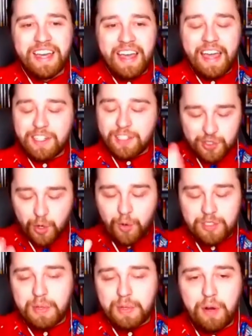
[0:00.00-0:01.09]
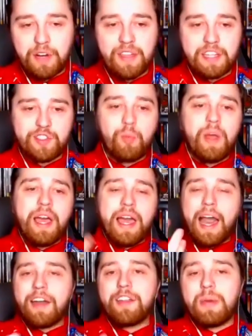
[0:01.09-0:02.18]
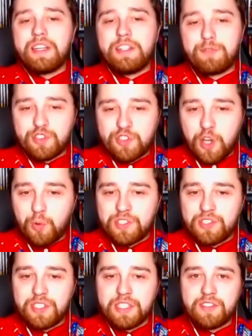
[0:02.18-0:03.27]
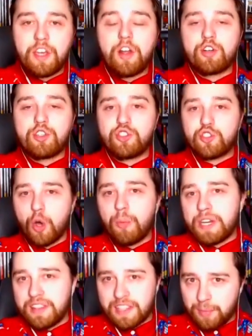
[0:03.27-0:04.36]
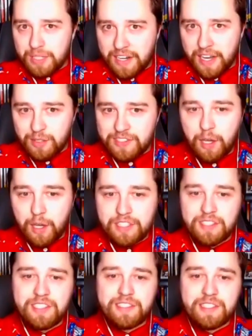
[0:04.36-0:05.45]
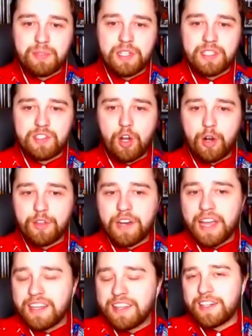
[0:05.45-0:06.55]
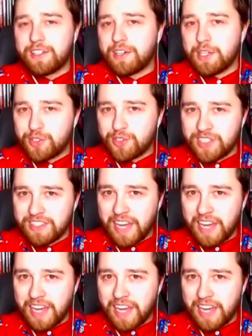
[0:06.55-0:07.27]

and your score was a big part of that so out of the many different star wars series there are so many that have been announced now because of disney plus are there any you're interested yeah.